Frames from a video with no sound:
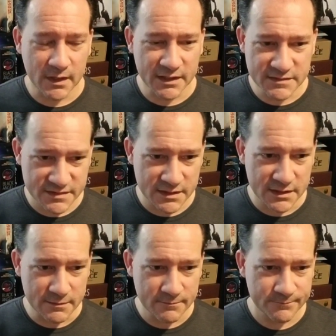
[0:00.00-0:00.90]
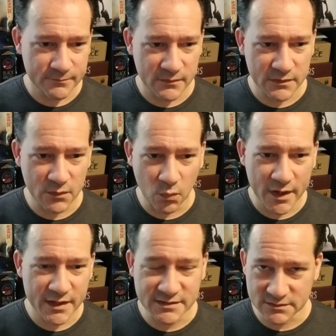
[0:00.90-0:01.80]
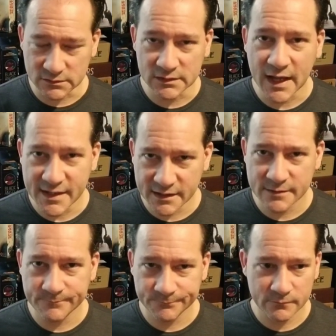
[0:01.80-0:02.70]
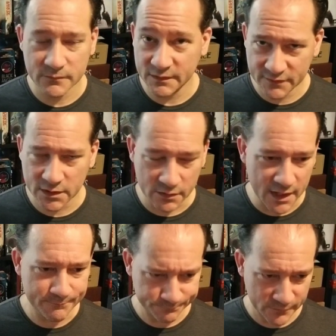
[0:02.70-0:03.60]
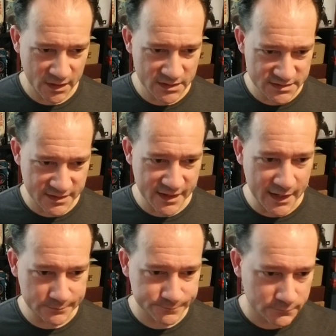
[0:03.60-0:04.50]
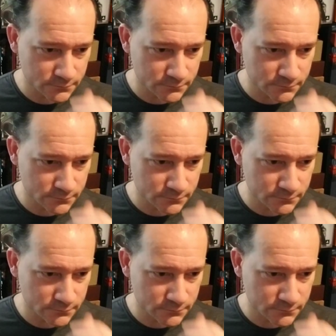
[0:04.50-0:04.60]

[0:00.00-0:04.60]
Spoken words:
guess the way it's like the video game is that